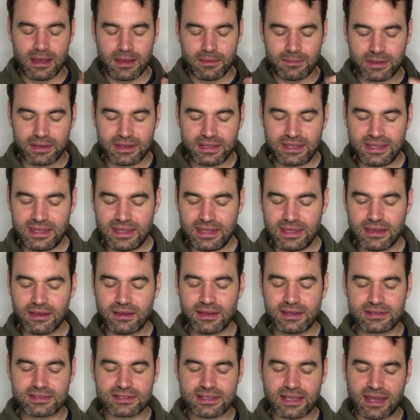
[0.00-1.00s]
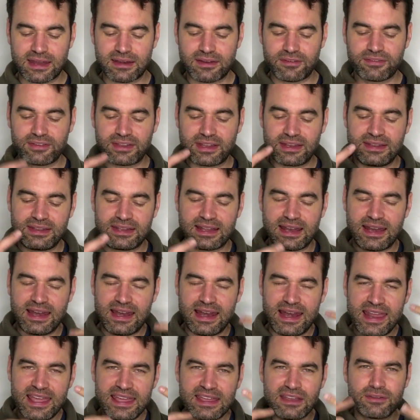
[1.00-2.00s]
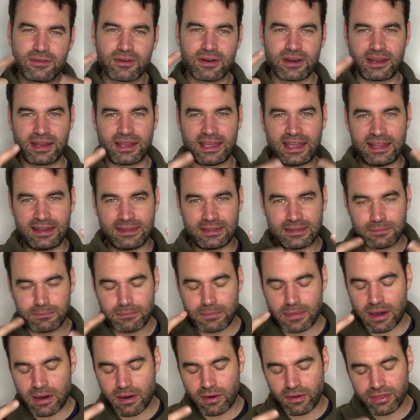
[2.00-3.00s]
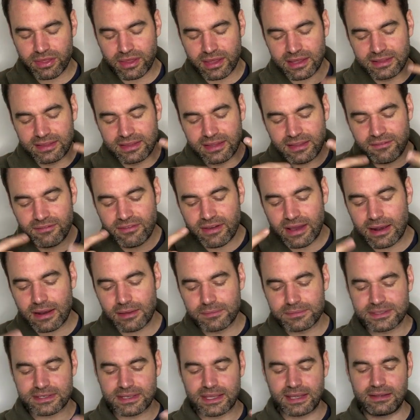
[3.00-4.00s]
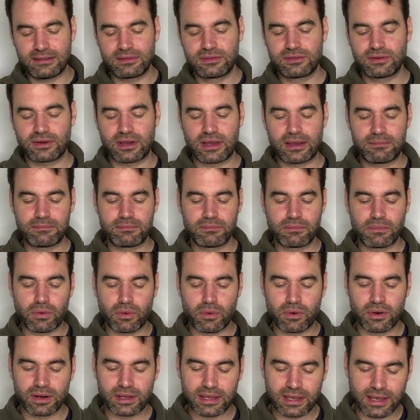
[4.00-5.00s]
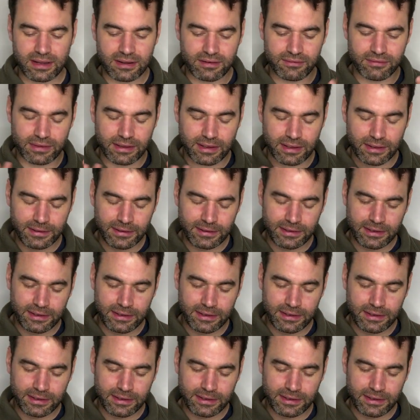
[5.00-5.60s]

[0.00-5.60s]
But here it's kind of in the lingering in the mouth, it develops into a more kind of a